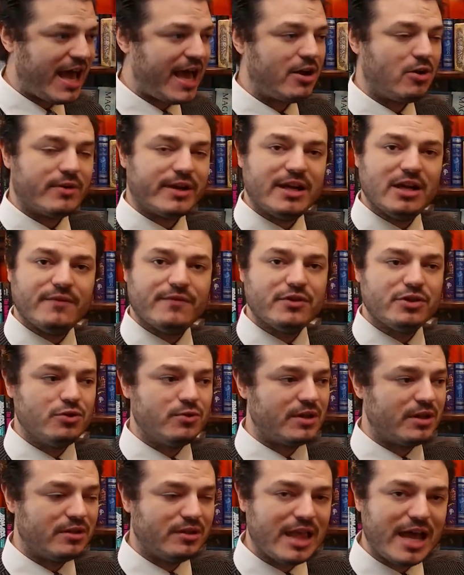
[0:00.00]
I don't care if you're
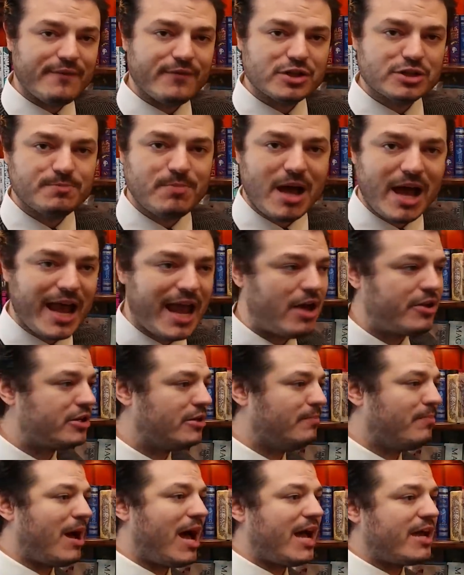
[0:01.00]
doing a leverage
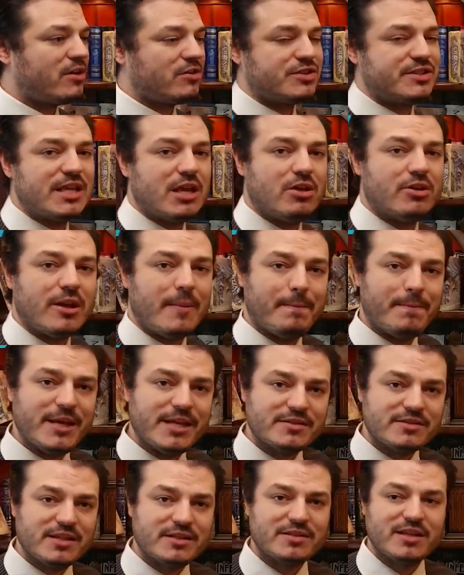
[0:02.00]
buyout, you're buying or selling a
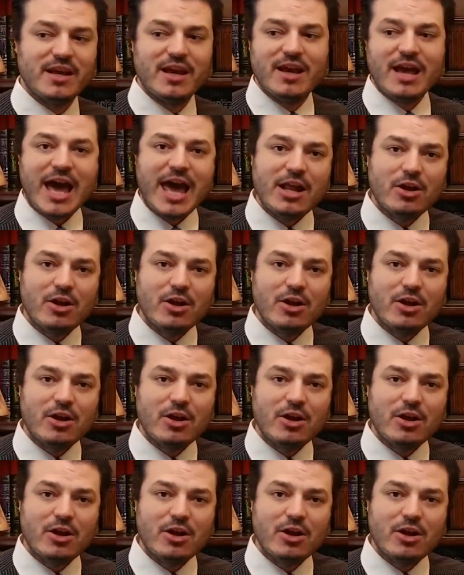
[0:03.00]
business.